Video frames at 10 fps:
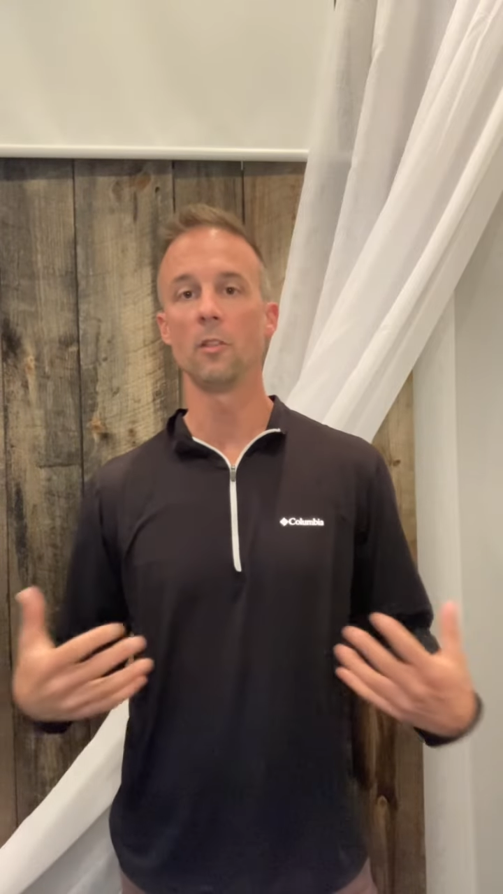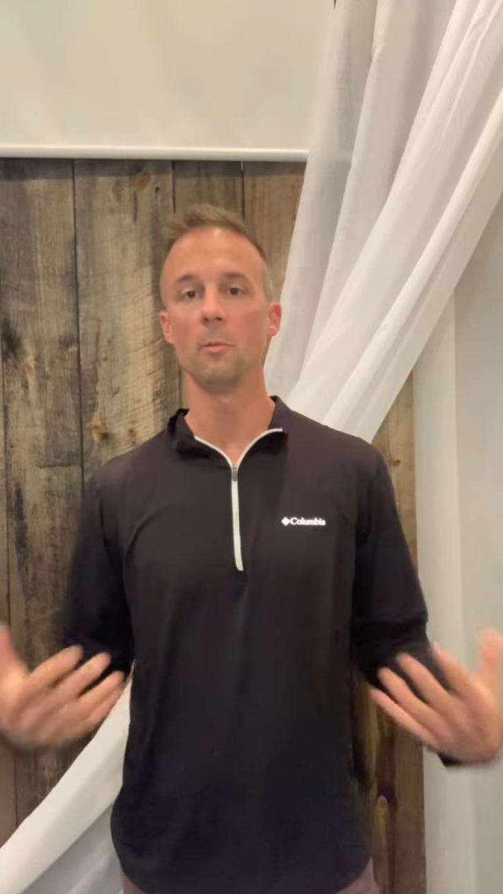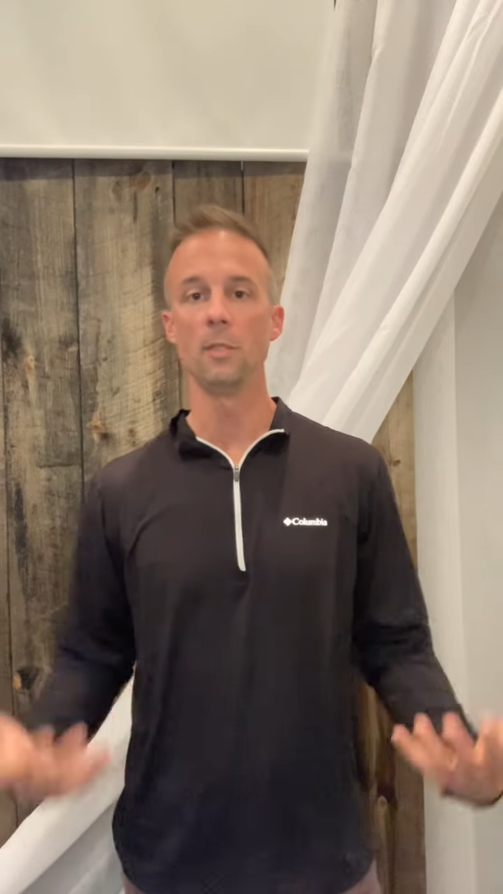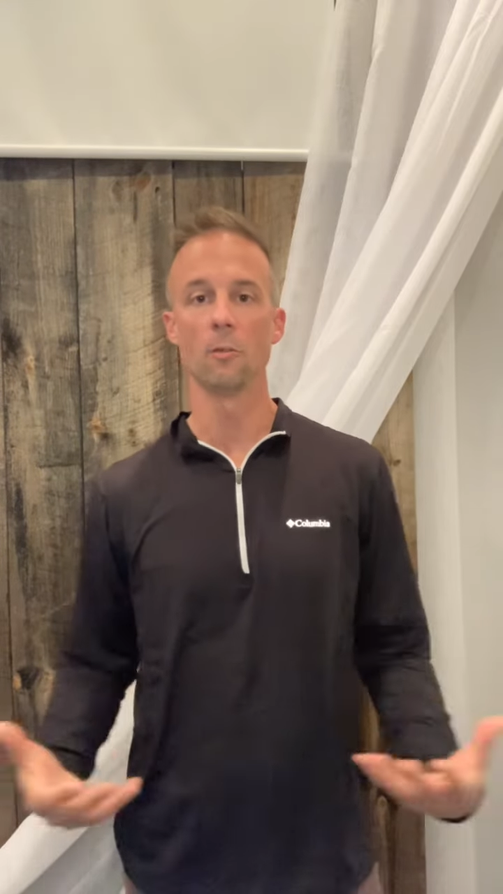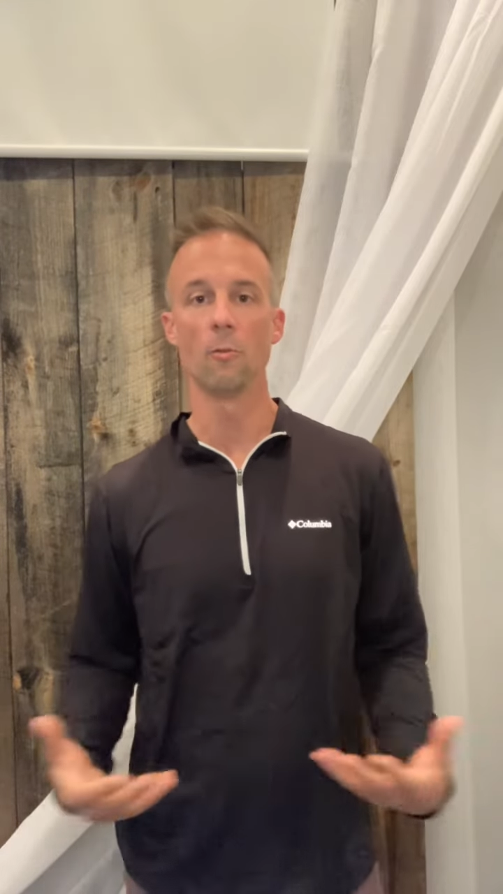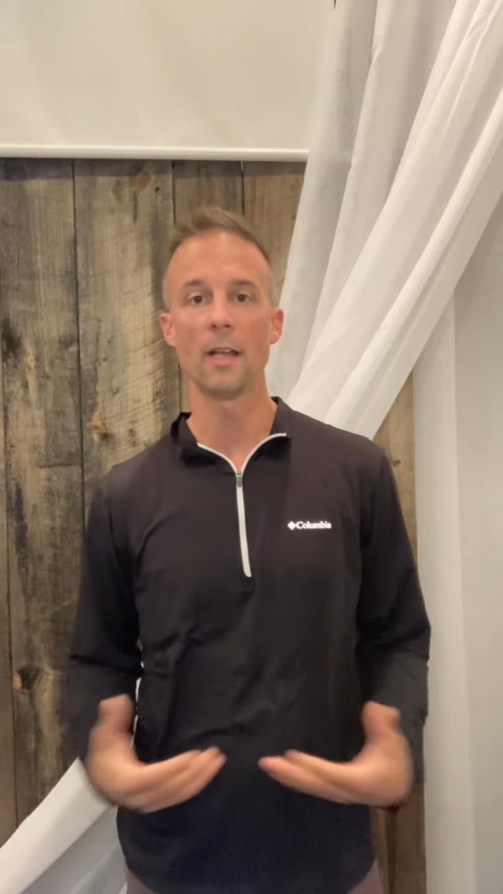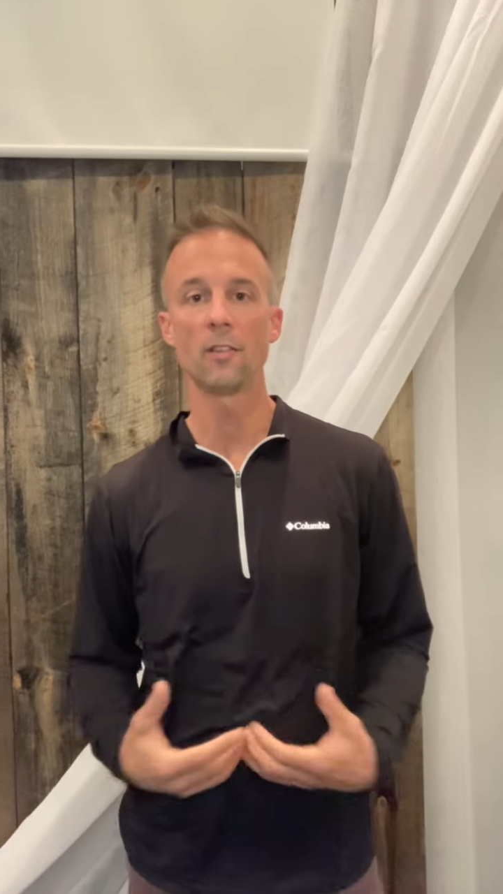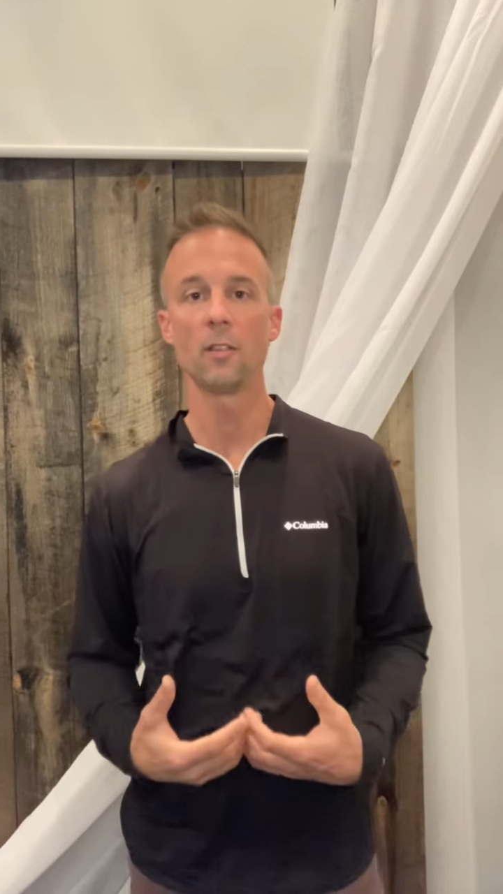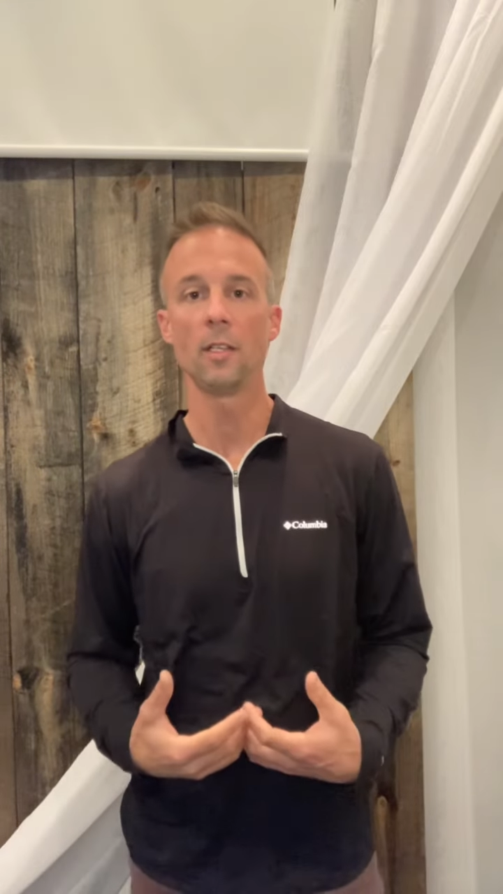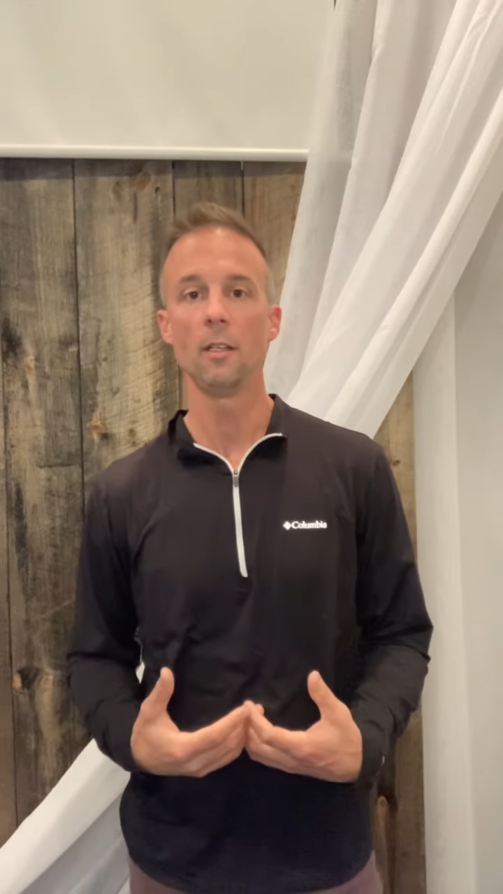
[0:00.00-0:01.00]
to be
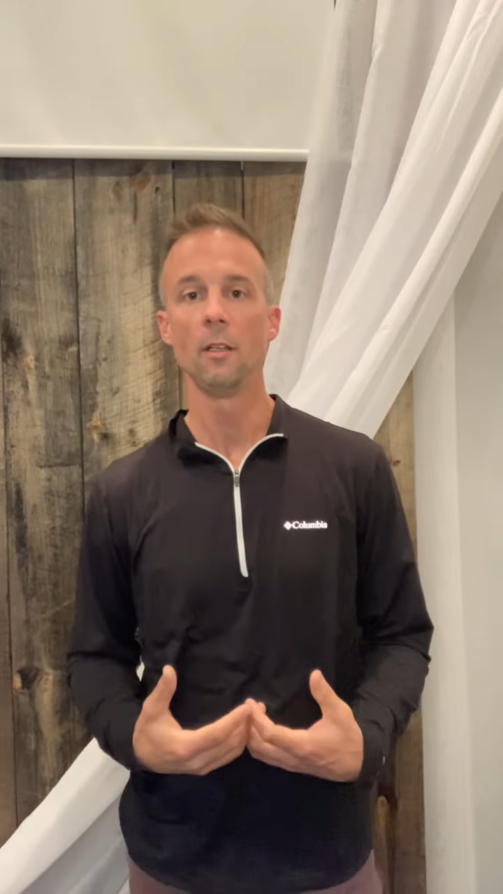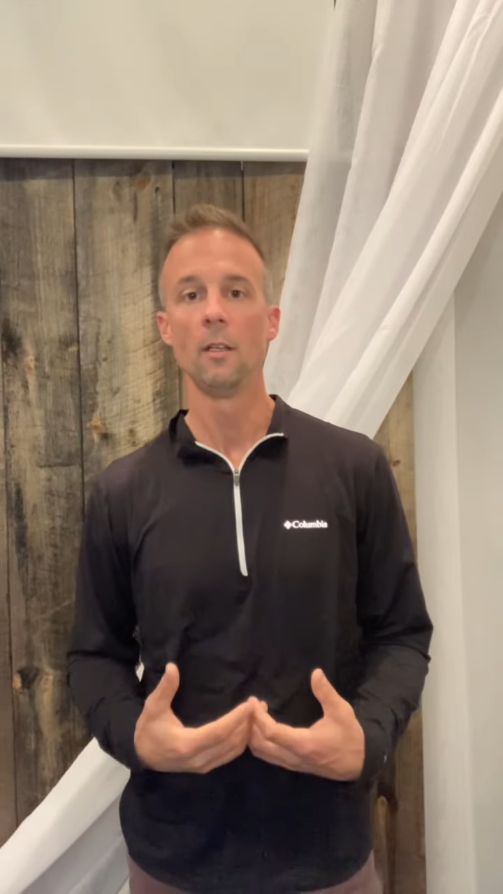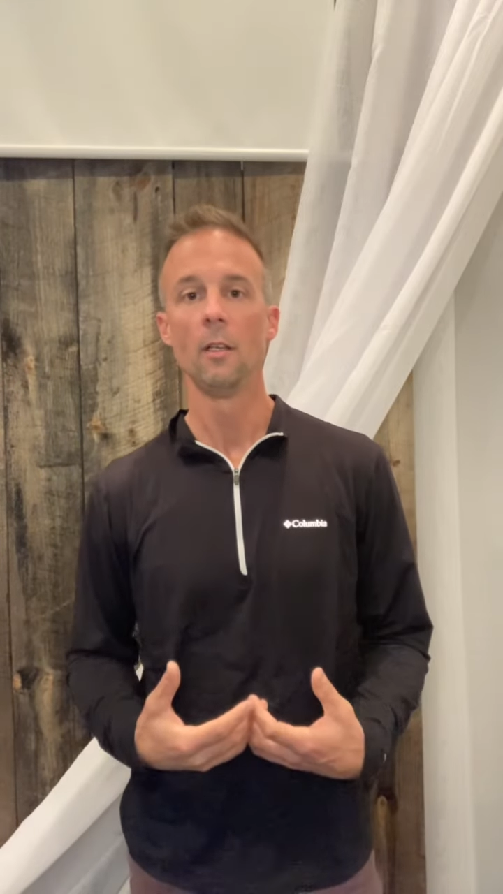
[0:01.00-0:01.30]
arrested.